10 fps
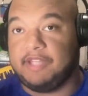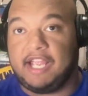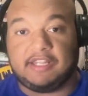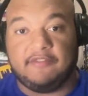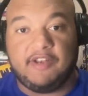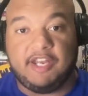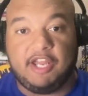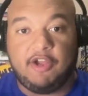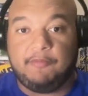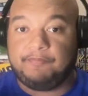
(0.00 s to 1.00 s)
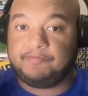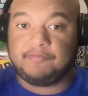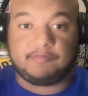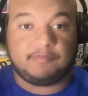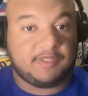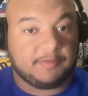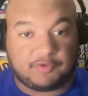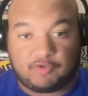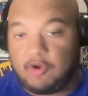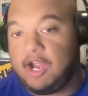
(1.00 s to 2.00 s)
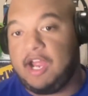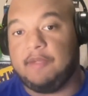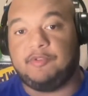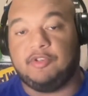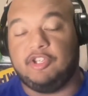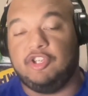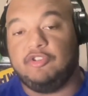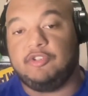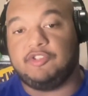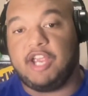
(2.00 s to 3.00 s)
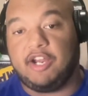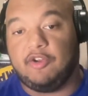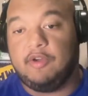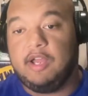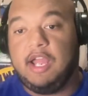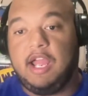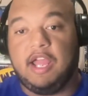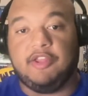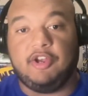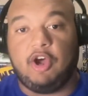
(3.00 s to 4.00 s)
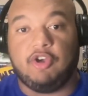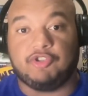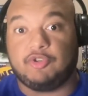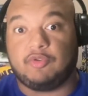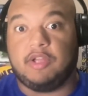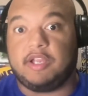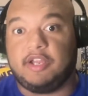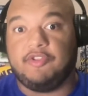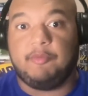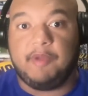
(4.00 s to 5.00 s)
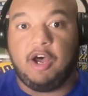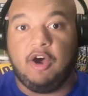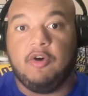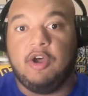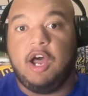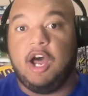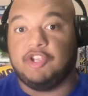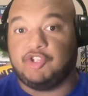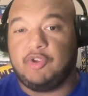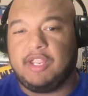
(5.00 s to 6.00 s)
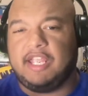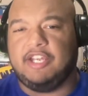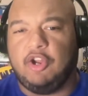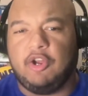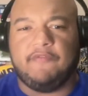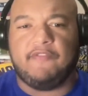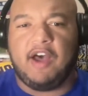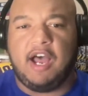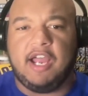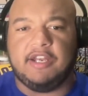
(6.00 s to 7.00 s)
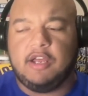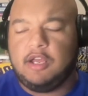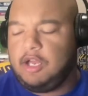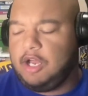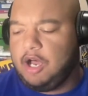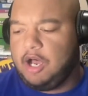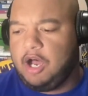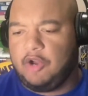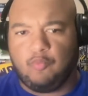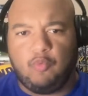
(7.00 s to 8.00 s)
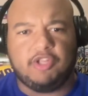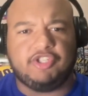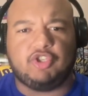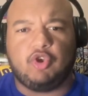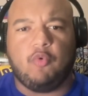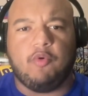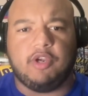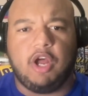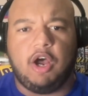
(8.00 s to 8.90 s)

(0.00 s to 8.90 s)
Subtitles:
like the video, subscribe to the YouTube channel, and then also click on the bell so you can get notified on what's going